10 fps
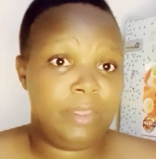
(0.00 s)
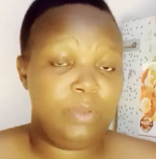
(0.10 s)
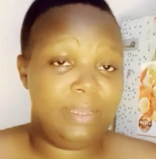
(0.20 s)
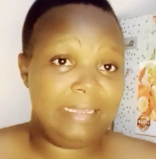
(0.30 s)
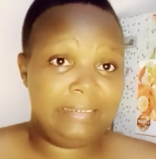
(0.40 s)

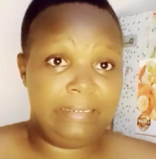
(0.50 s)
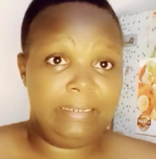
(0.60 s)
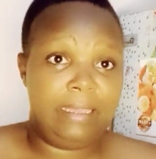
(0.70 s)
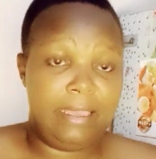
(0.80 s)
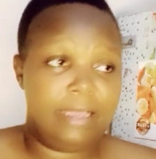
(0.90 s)
You're getting,
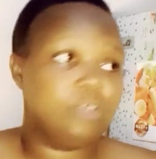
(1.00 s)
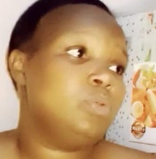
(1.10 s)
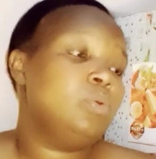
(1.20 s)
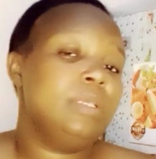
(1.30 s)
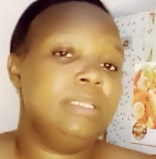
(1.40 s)
yeah,
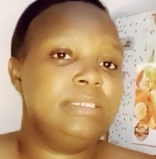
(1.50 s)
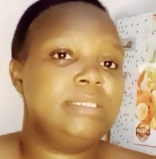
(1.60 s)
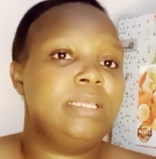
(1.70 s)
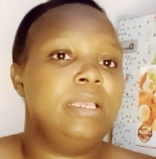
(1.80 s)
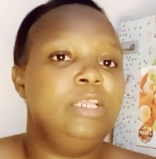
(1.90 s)
so
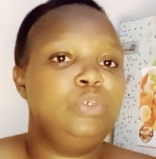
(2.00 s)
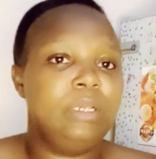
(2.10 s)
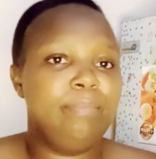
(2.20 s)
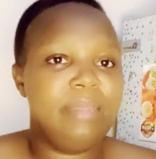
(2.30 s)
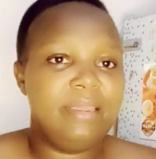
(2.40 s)
it will
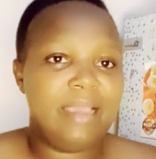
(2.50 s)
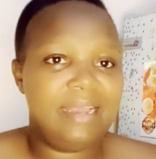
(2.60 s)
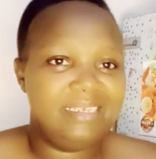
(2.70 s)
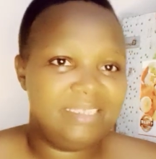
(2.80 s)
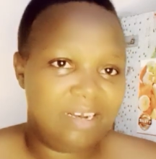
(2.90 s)
be a
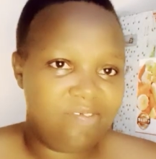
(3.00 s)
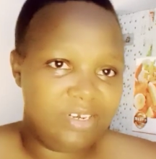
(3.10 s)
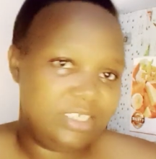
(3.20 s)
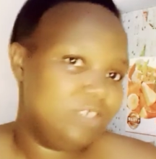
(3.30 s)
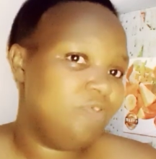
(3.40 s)

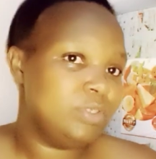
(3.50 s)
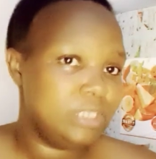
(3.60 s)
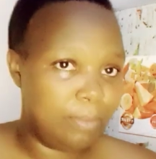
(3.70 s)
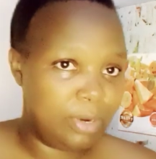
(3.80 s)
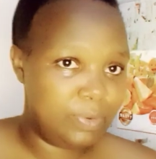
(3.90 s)
disadvantage for
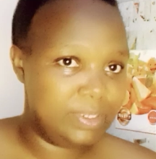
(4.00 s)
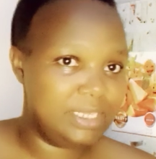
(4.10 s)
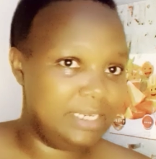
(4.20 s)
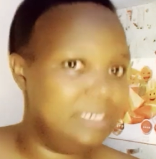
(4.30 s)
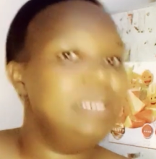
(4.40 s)
someone who is
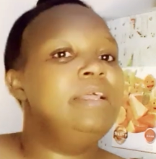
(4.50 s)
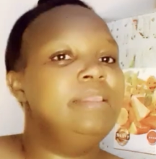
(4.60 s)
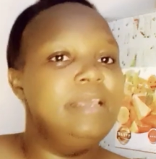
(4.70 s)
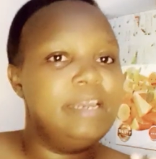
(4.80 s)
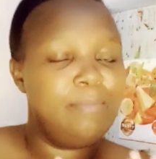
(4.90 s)
at
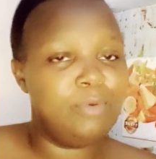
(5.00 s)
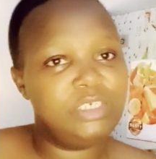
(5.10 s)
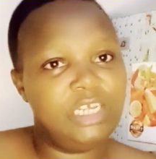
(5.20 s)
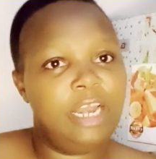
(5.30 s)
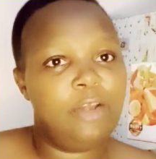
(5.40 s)
the remote
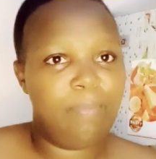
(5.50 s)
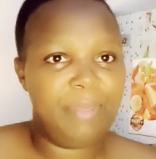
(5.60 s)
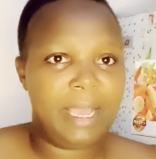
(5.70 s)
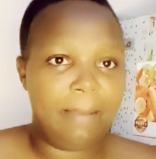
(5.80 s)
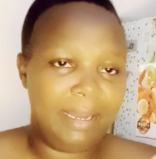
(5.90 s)
area to
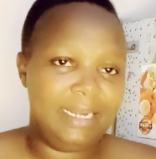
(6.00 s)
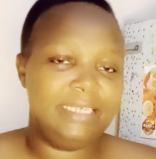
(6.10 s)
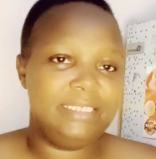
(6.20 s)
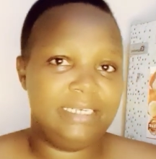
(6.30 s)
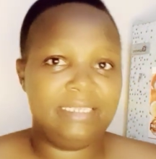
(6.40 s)
become an
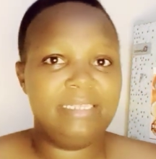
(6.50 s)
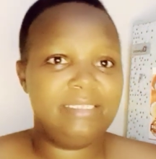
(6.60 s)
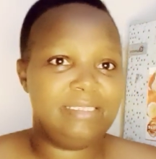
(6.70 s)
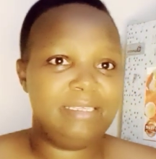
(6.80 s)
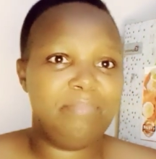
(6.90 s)
agent. This
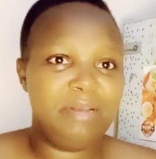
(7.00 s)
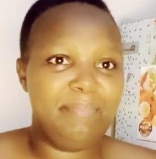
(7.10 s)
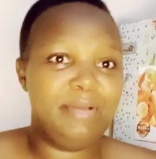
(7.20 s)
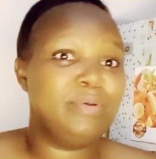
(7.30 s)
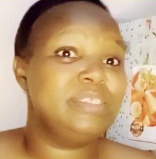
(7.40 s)
is simply
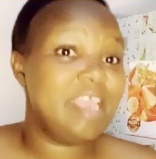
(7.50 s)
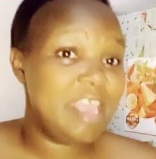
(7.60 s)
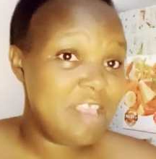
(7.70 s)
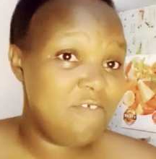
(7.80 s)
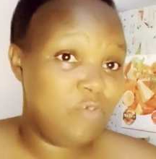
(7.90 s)
because
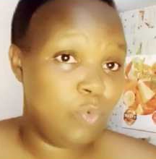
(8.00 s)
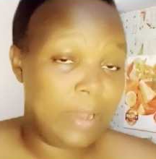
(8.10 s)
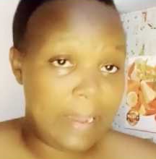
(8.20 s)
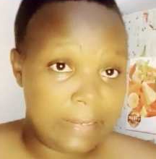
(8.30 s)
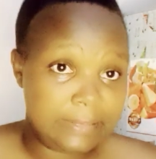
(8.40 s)
if you
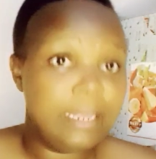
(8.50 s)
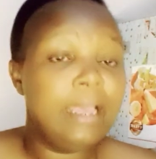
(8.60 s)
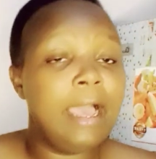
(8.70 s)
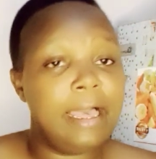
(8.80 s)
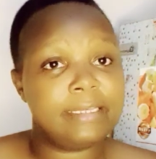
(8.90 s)
can't
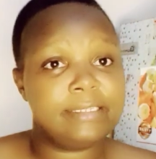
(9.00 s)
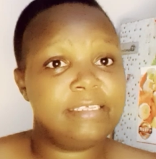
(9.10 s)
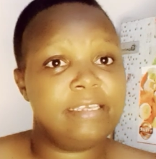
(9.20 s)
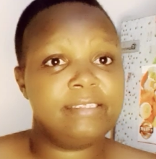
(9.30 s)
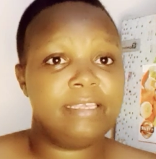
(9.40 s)

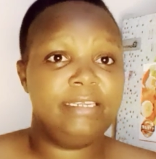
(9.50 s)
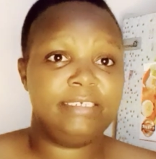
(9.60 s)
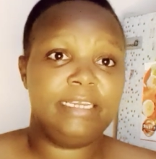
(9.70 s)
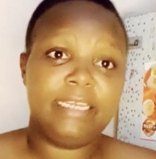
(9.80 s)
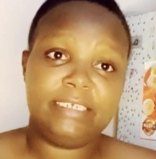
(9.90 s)
access
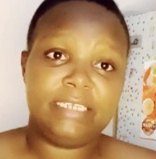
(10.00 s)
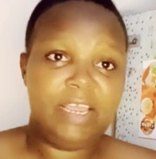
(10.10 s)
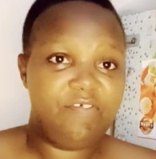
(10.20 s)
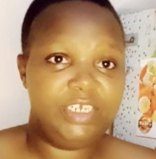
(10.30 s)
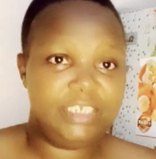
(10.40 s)
internet
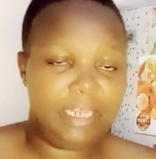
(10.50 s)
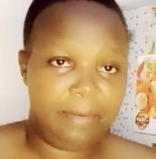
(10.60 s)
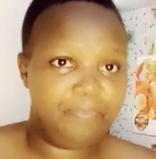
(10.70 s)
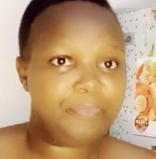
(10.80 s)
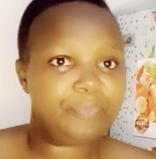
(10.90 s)
every time.